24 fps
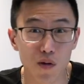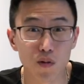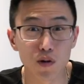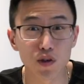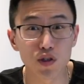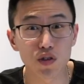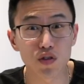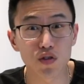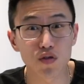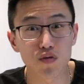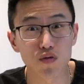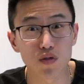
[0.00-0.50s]

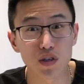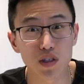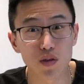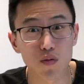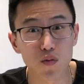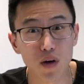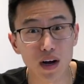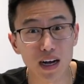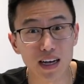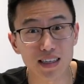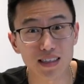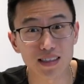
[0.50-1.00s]
which is the
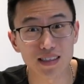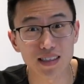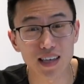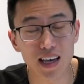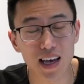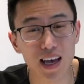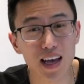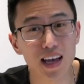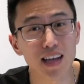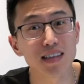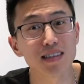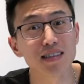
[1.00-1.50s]
reason why
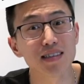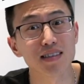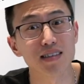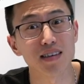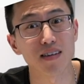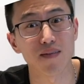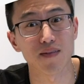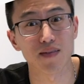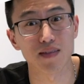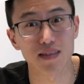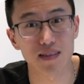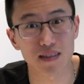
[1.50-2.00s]
tens
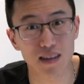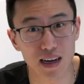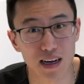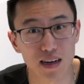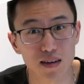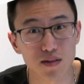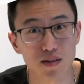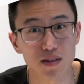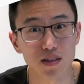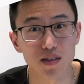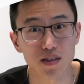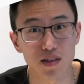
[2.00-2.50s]
of
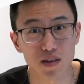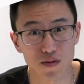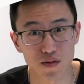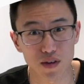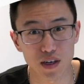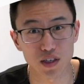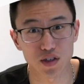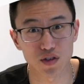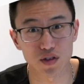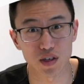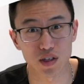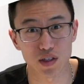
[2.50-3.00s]
thousands of
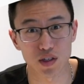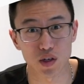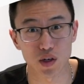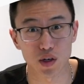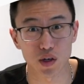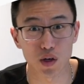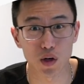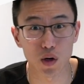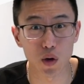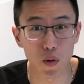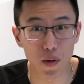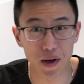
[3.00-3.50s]
restaurants
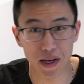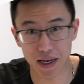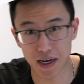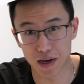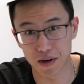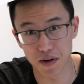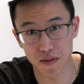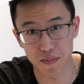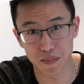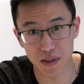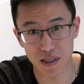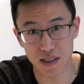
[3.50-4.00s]
are going out of